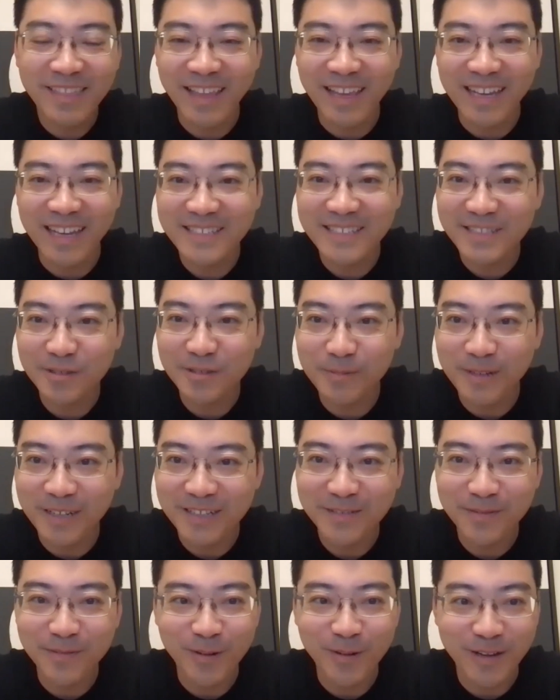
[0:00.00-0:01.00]
Thanks so
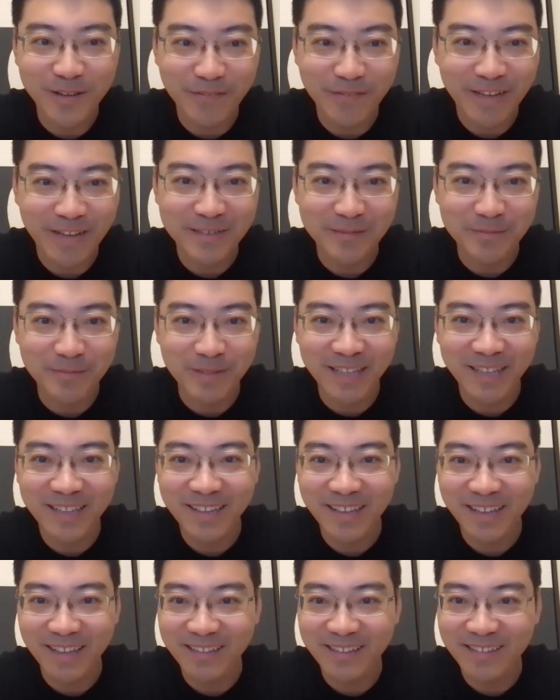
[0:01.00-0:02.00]
much for inviting me.
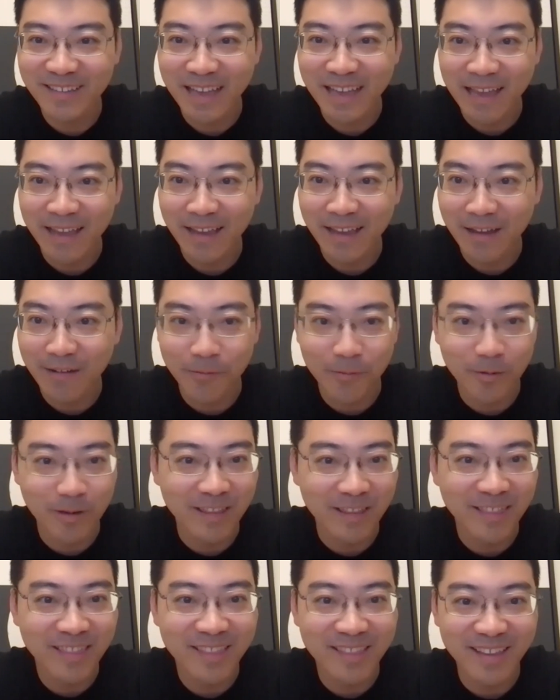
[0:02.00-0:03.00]
And hi,
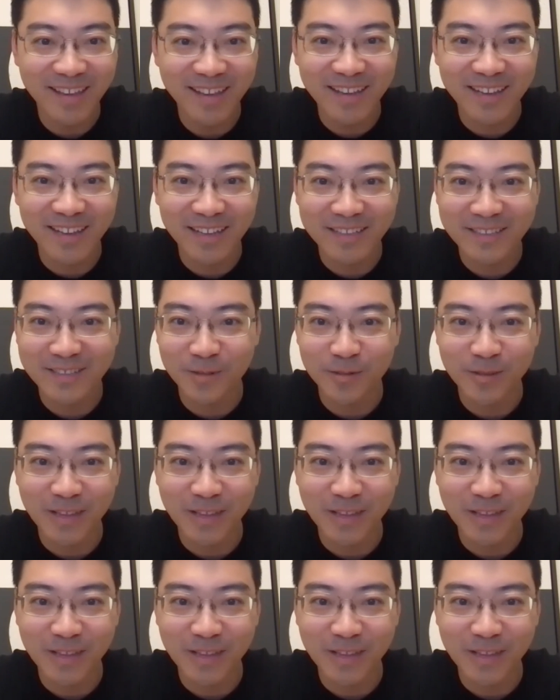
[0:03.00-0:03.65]
everyone. It's so